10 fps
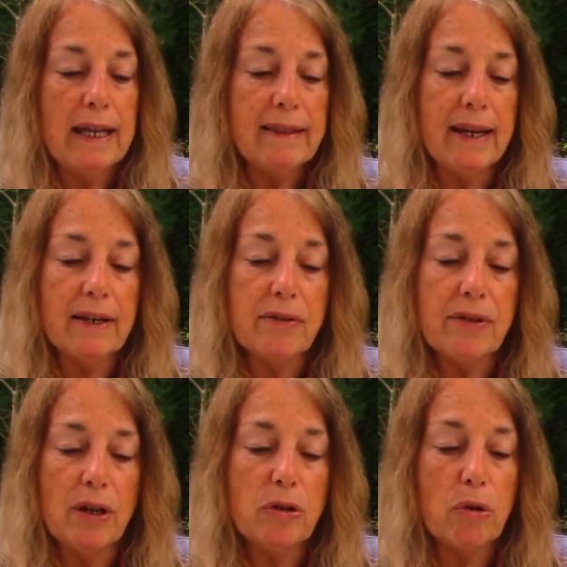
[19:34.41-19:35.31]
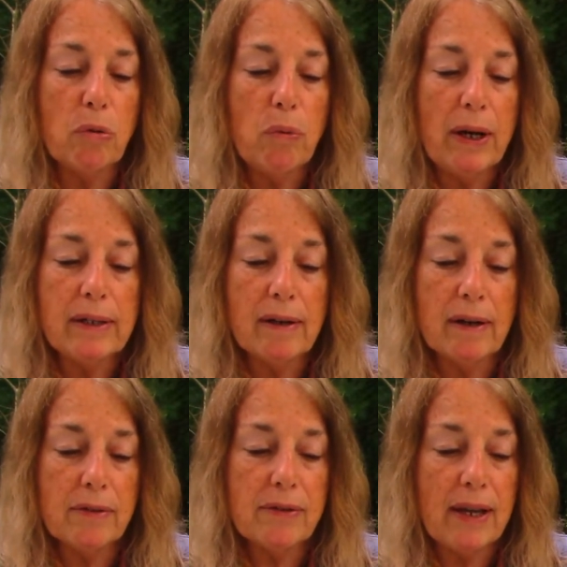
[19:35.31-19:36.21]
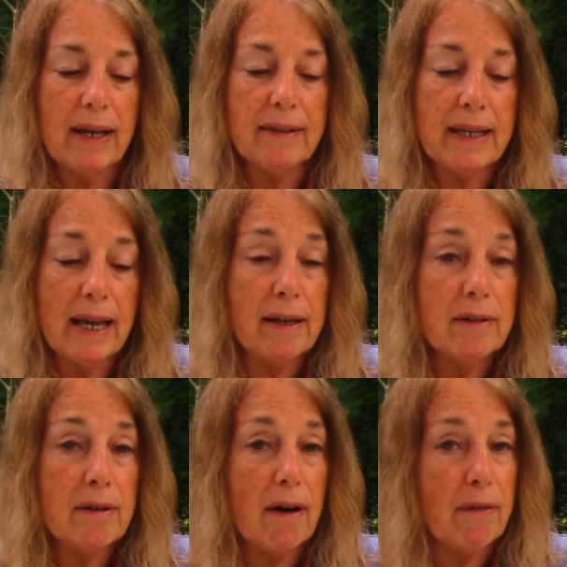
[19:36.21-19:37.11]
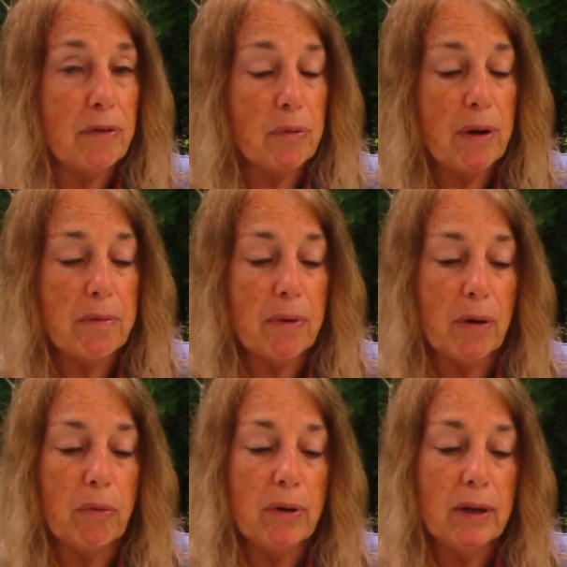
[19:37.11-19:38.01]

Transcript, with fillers: that is said to await us at the end of the rainbow.